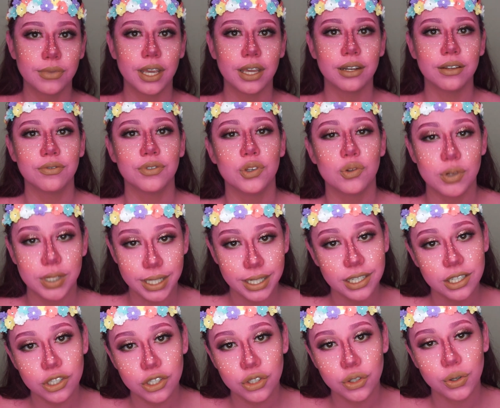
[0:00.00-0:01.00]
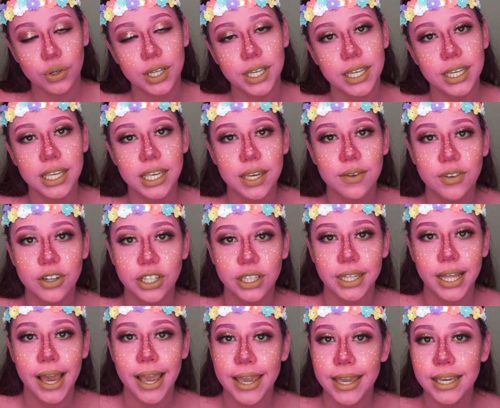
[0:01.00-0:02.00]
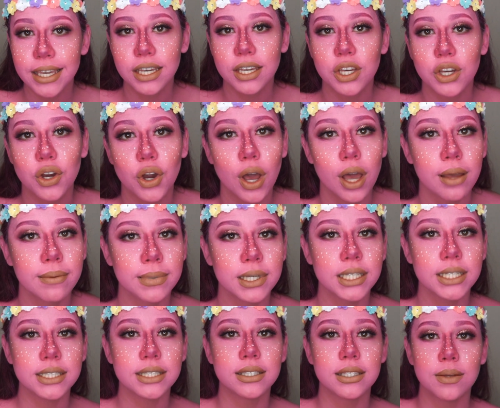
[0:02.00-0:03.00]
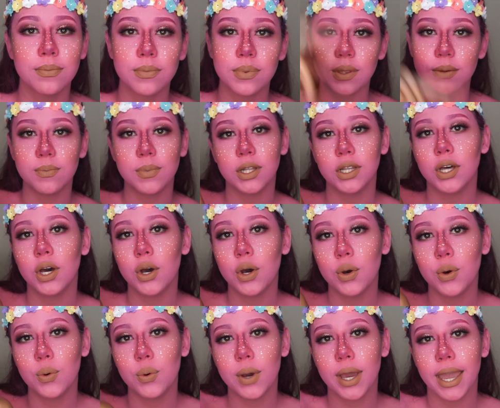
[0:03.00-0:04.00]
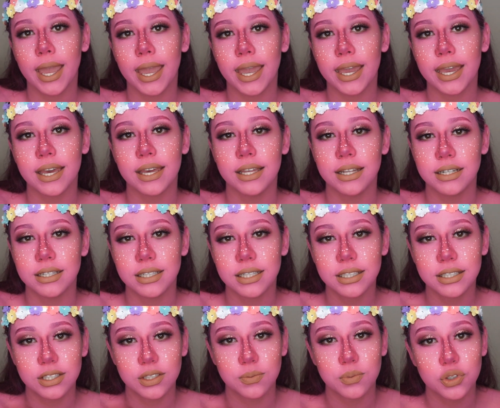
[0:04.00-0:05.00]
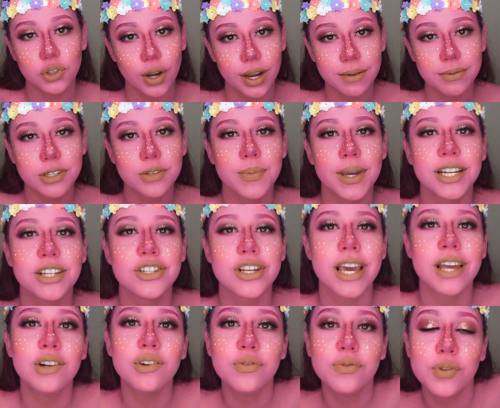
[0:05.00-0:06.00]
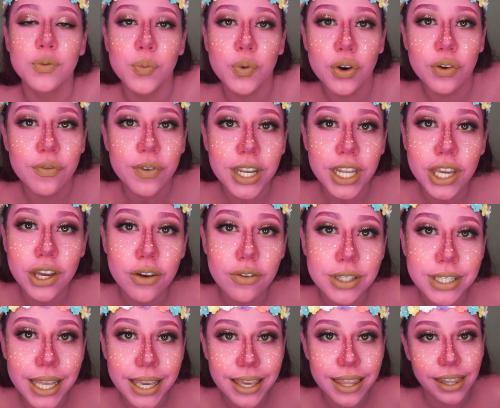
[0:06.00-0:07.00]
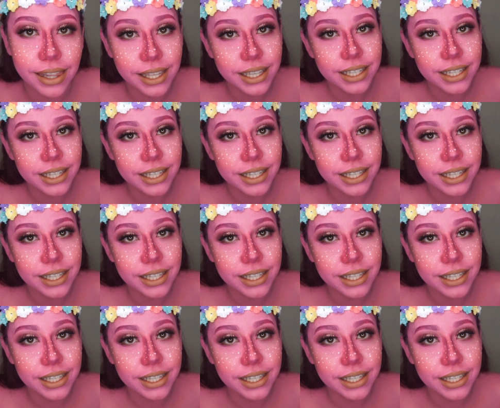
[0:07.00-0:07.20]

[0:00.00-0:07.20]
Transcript: And if you did enjoy it, give it a like, comment something below, and subscribe to my channel for more videos like